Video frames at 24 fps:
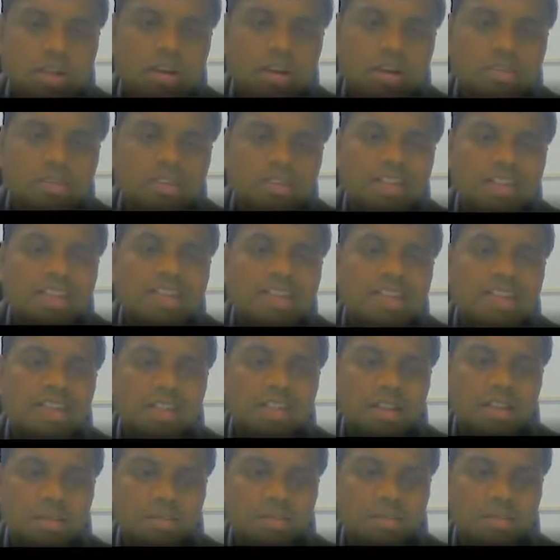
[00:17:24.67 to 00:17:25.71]
of the
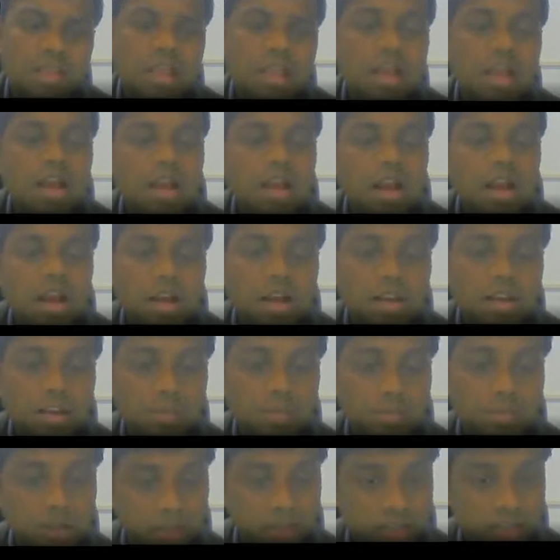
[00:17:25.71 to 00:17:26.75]
lithium
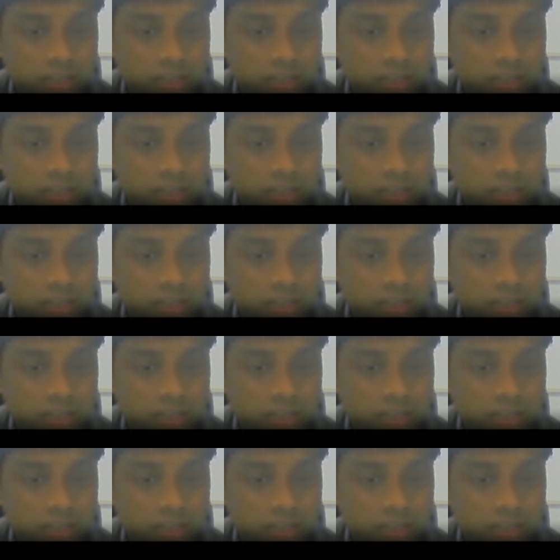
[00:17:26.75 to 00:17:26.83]
triplet